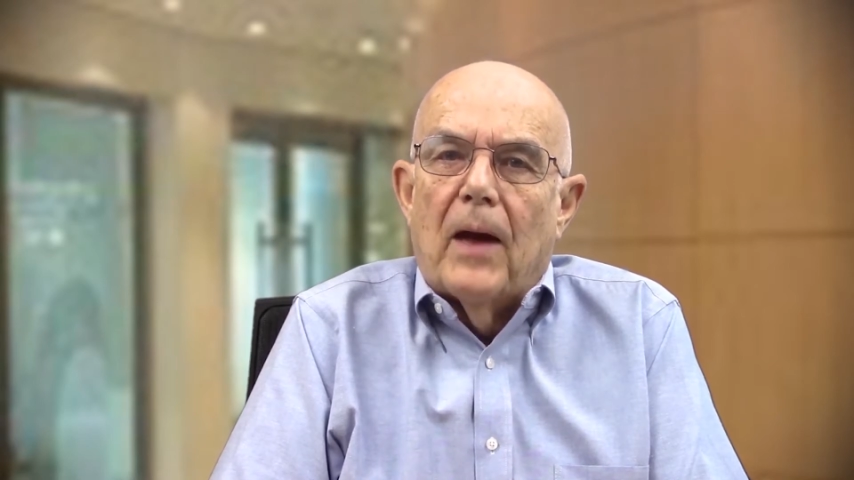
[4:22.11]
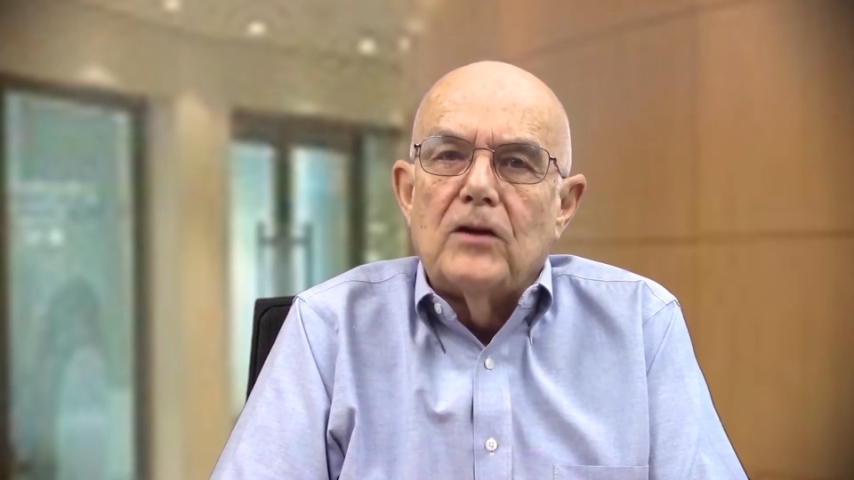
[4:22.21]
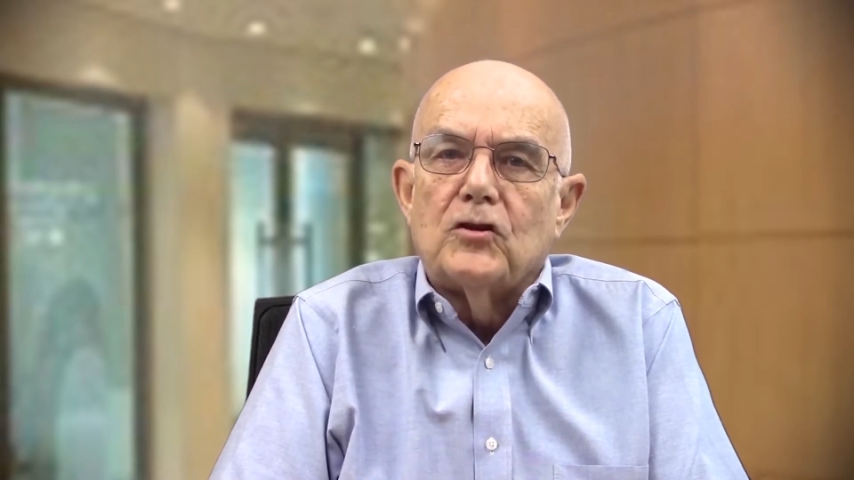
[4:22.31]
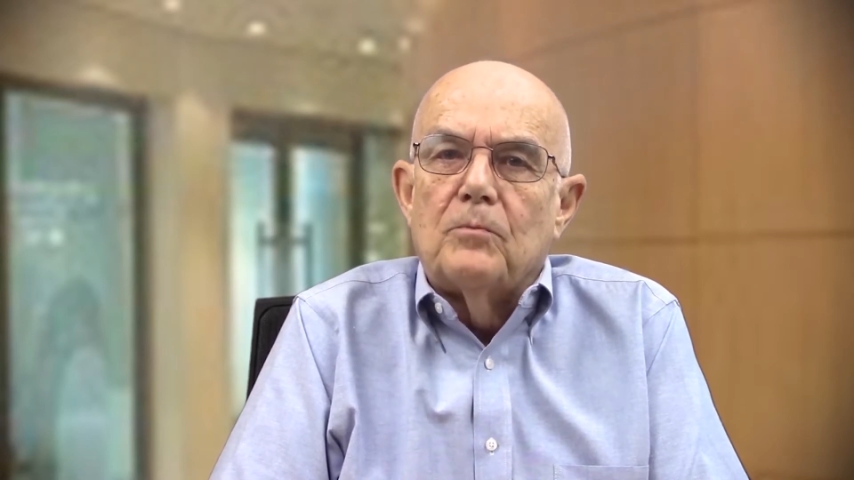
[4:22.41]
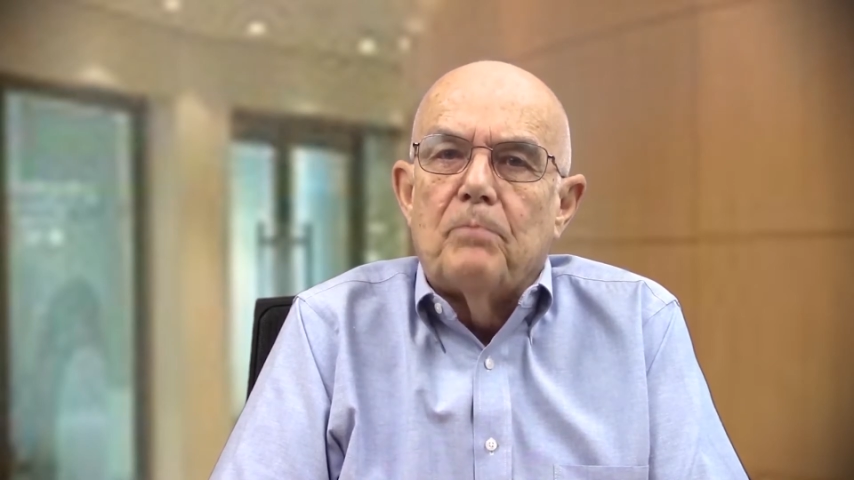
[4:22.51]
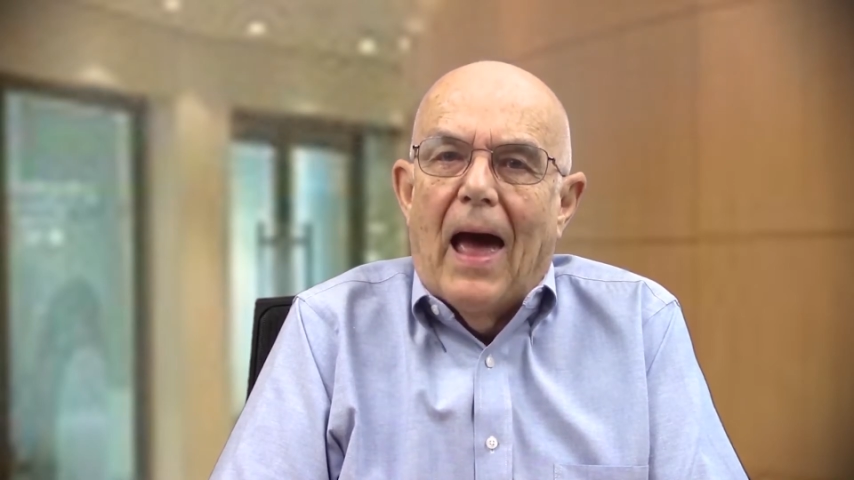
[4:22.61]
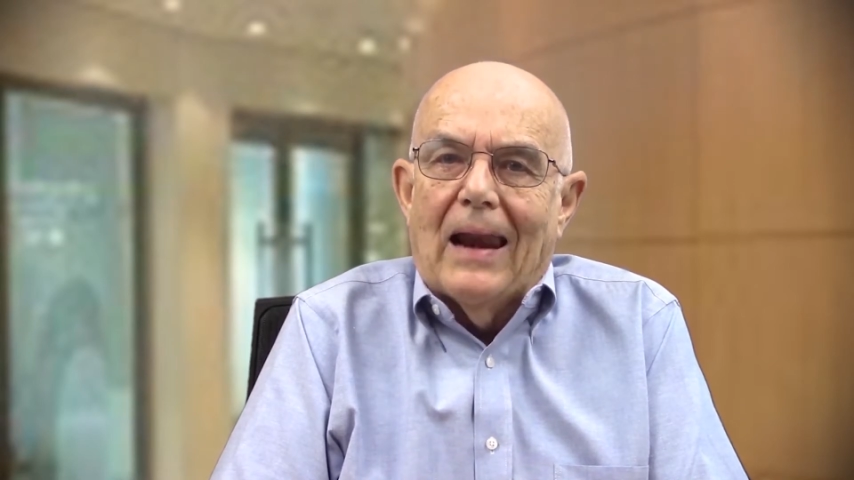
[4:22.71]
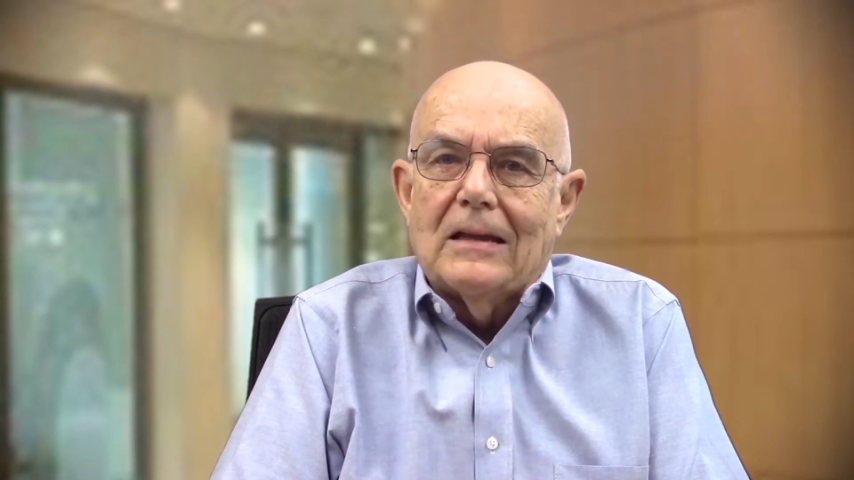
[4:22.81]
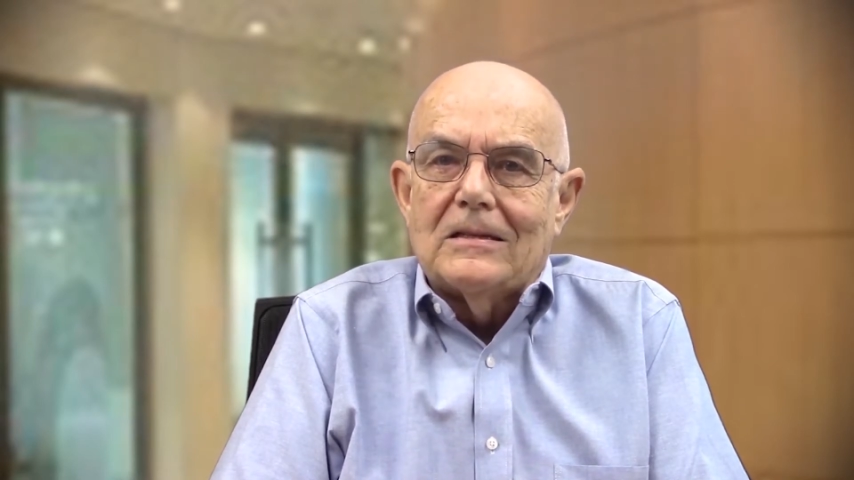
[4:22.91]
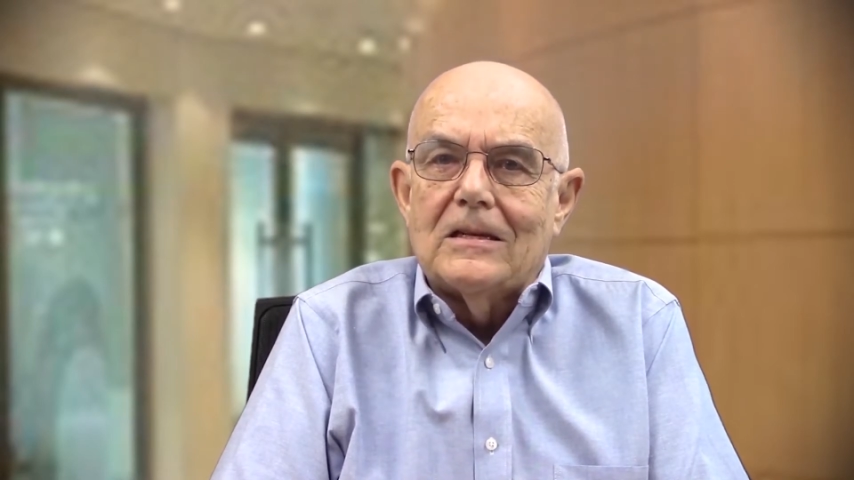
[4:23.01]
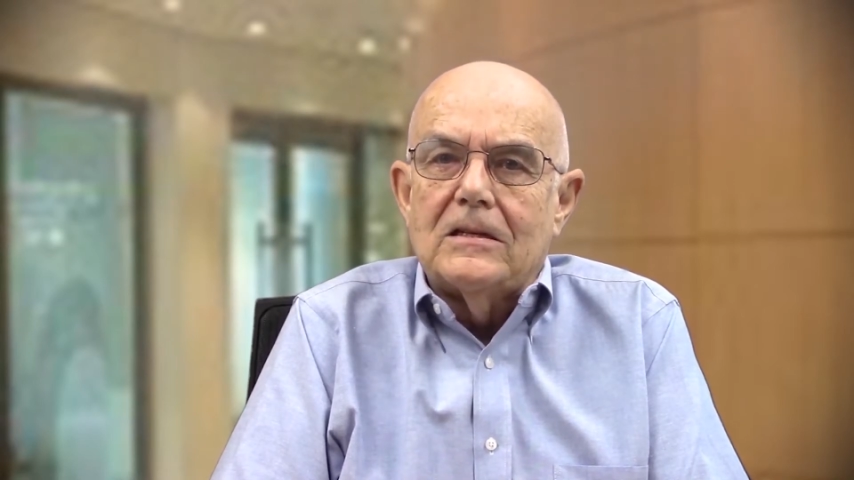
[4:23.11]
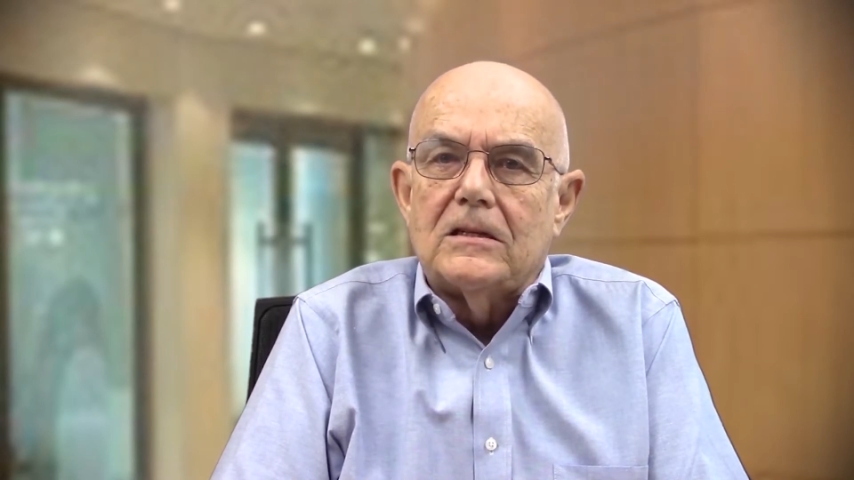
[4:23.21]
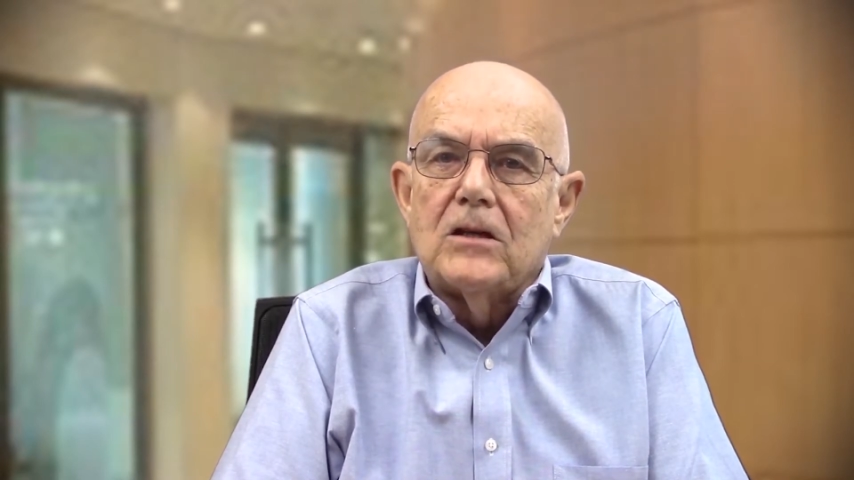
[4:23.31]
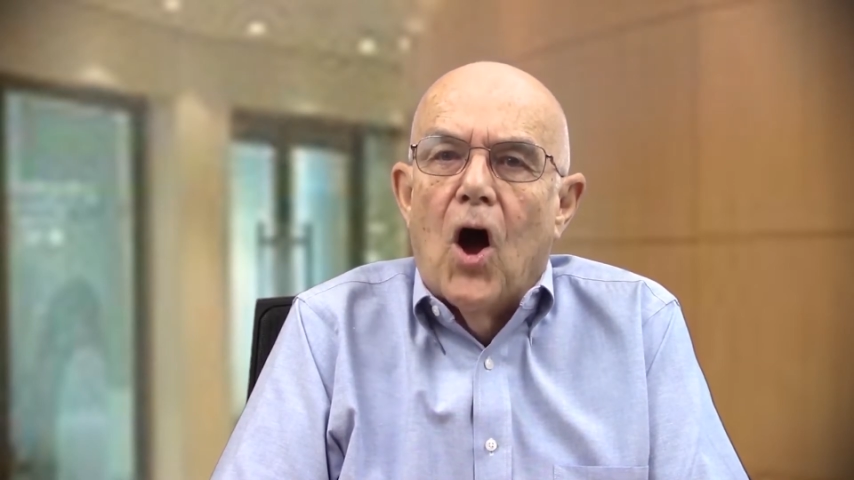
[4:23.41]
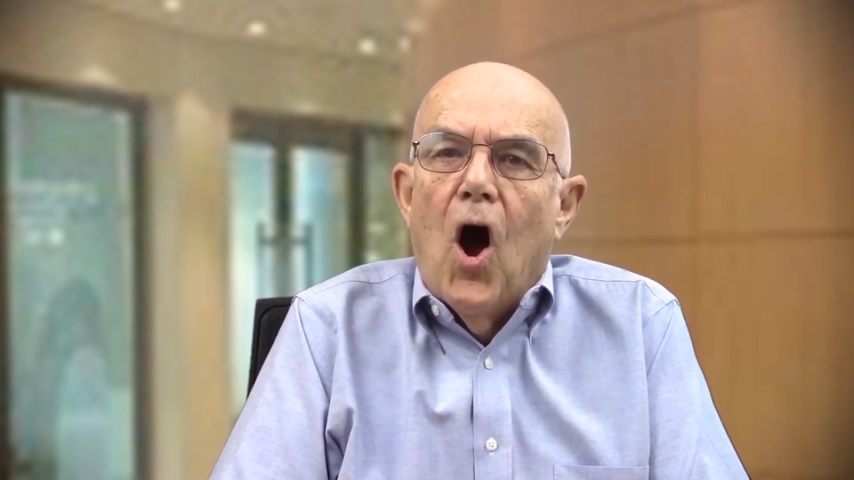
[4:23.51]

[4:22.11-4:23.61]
patient balances